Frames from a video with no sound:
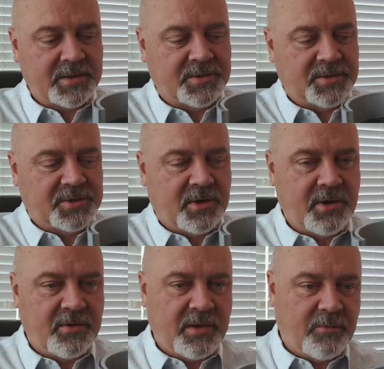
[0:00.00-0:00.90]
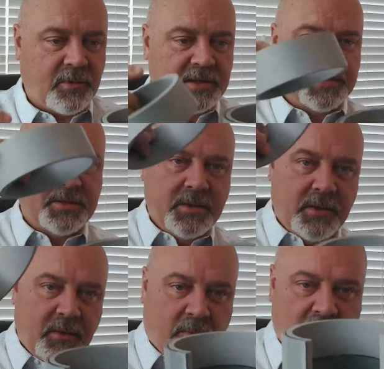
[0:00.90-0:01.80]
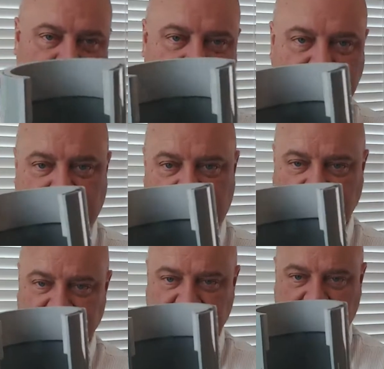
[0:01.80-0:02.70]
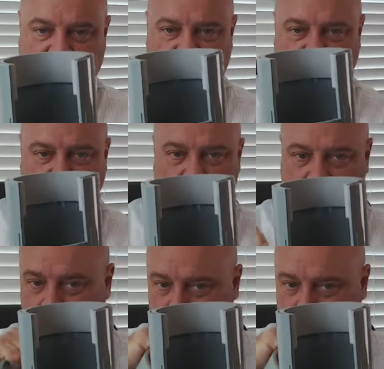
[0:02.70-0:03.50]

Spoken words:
is to show you that once this box is cut,